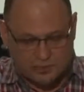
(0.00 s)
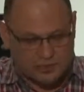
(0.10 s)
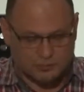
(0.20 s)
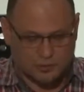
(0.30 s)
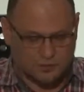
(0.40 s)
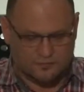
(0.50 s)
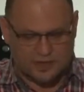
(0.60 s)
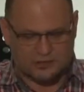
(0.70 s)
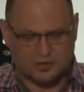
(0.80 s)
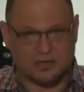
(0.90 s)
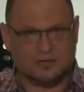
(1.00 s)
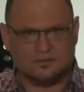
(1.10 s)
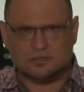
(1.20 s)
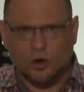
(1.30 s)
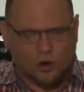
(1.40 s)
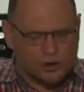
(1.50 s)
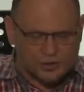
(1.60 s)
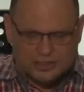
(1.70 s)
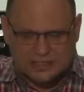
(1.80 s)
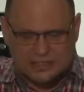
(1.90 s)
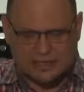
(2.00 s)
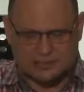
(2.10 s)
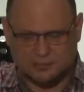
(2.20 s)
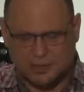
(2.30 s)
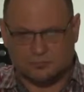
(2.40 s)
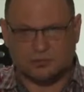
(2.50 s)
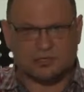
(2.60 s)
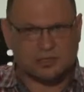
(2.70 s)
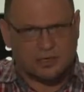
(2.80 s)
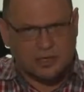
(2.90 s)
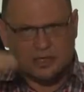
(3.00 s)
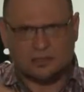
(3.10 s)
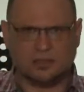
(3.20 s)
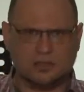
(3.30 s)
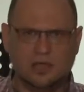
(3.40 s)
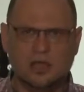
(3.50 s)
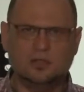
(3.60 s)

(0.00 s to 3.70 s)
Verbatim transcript: read the book of Ezra, gives all the details about returning, the,